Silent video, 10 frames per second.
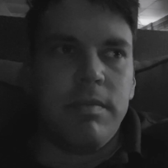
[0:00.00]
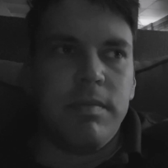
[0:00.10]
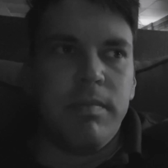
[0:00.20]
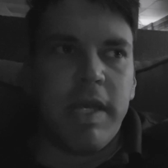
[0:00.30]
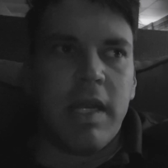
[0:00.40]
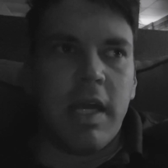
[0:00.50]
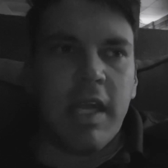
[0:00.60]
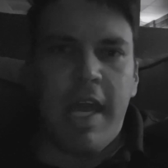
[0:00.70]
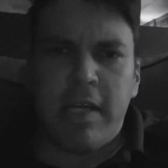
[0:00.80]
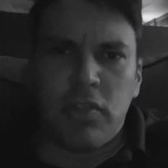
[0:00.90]
being like,
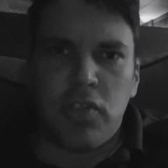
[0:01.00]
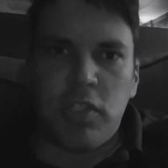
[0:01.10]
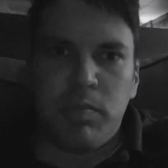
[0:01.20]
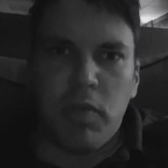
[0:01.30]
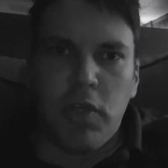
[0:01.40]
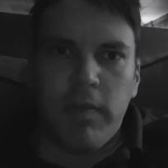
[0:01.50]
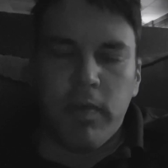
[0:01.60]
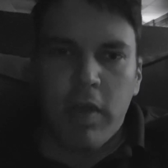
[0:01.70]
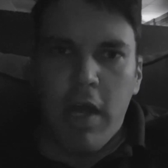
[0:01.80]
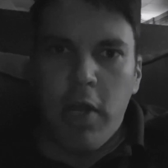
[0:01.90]
Exorcist Believer
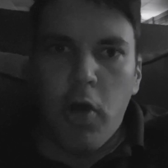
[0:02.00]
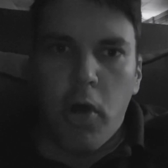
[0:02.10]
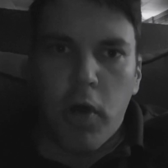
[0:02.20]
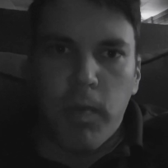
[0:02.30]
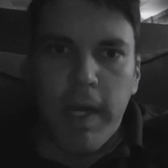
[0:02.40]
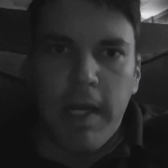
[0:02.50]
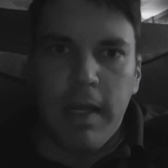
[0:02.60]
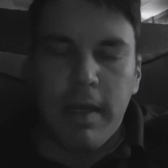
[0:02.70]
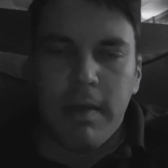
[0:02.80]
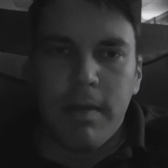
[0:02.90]
got an R
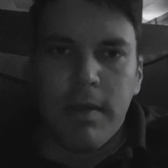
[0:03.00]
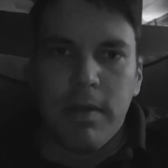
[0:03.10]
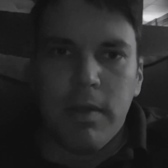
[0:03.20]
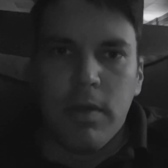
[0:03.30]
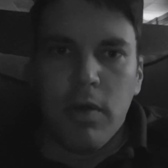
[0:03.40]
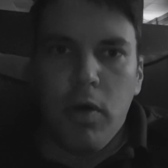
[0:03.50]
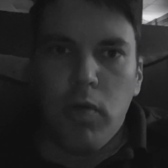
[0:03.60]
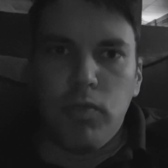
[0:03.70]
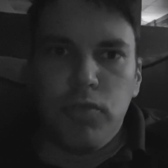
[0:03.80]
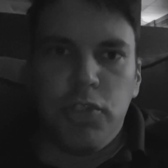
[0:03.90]
rating.
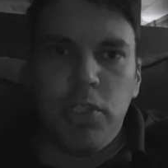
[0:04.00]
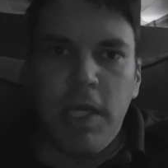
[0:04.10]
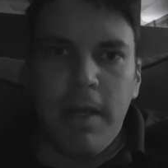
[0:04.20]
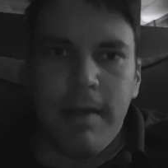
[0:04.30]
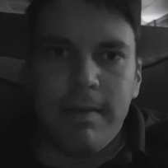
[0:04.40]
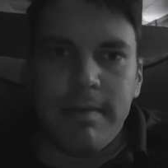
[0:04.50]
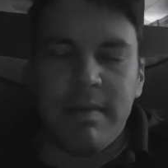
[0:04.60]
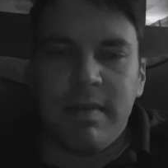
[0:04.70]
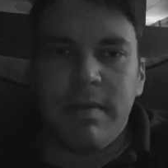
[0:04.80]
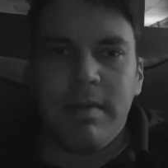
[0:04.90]
Oh shit.
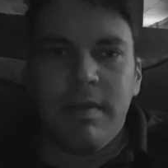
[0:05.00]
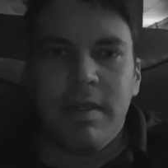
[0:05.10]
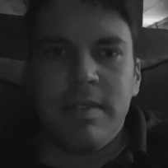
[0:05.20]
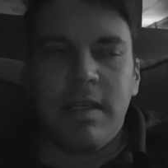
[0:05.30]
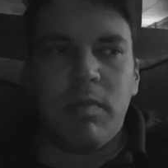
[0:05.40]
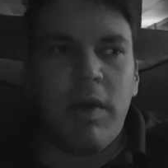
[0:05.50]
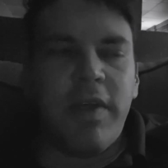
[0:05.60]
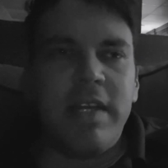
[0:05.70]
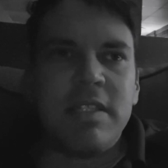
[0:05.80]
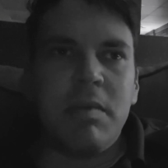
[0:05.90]
It's like, well,
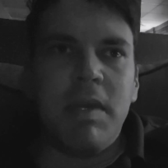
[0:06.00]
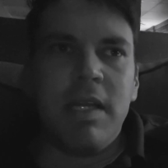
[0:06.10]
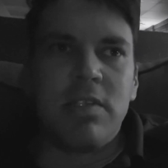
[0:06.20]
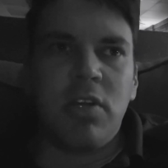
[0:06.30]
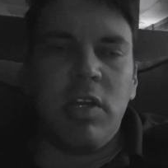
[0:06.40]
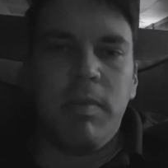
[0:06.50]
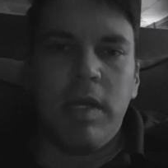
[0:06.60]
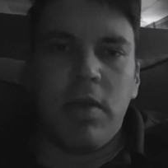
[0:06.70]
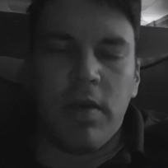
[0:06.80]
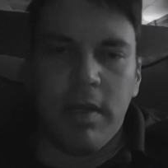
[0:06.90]
that doesn't mean it's going to be
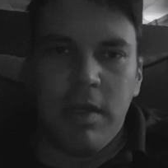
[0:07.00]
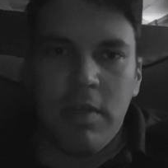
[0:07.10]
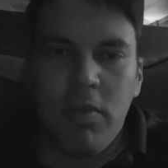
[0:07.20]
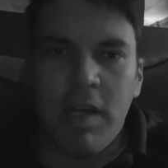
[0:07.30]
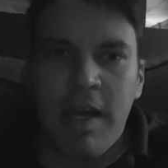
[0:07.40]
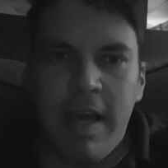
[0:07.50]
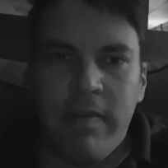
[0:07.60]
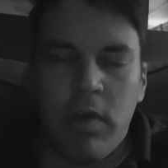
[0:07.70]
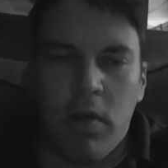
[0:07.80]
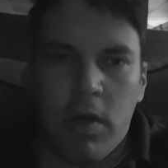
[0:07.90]
good. You can have
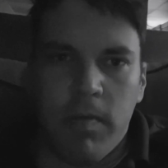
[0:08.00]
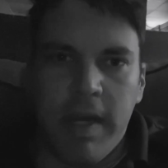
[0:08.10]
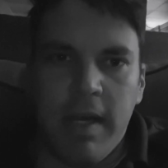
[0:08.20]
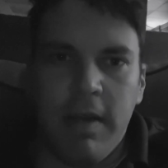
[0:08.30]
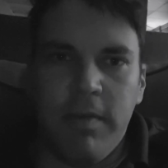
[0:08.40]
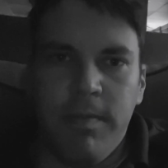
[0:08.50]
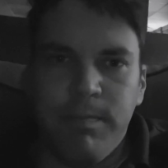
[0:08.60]
an R rating.